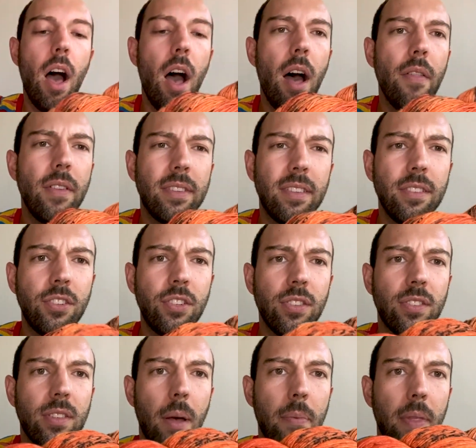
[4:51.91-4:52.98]
Uh, this is just
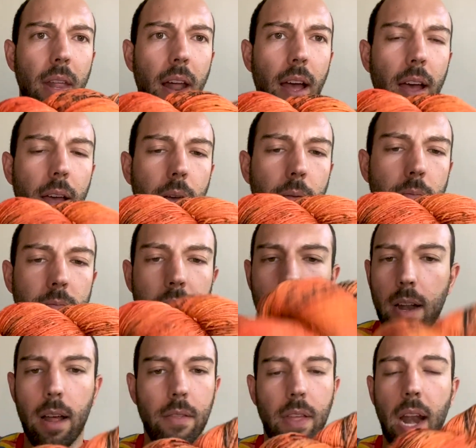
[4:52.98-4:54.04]
some that I knit,
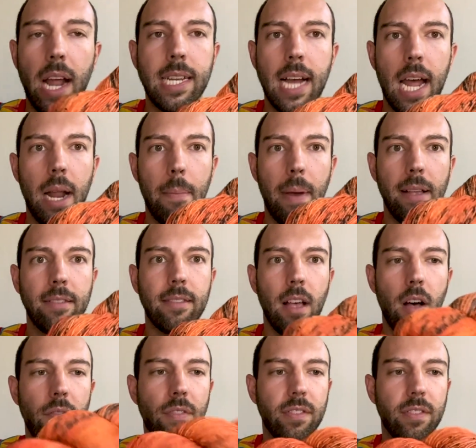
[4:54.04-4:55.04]
that I dyed up myself.